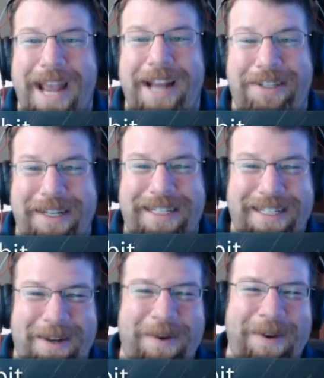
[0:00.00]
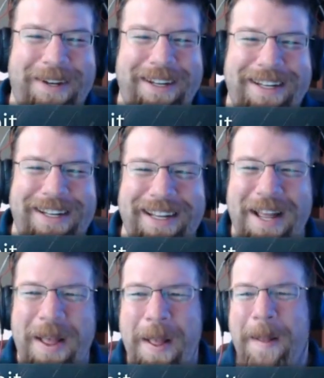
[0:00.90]
actually, too. Me,
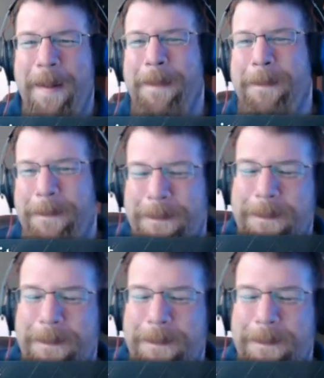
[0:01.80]
too, because there was